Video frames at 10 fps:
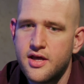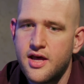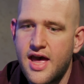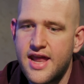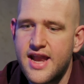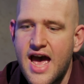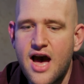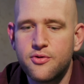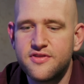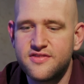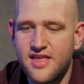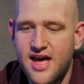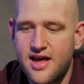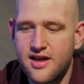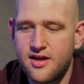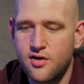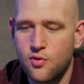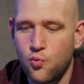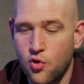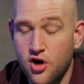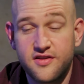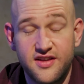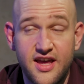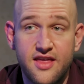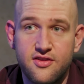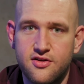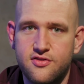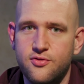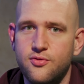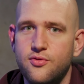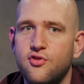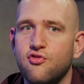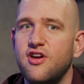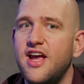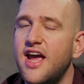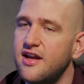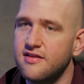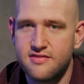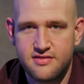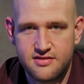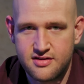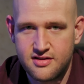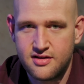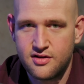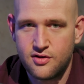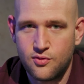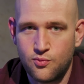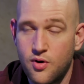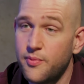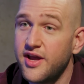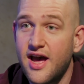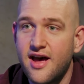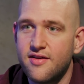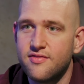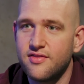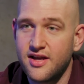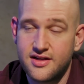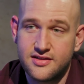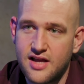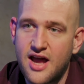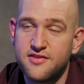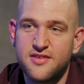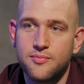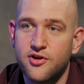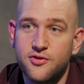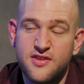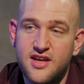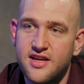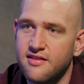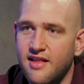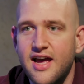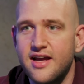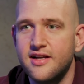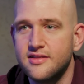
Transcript: Yeah. And how does that work together to create what we have? Like how does it produce heat and light?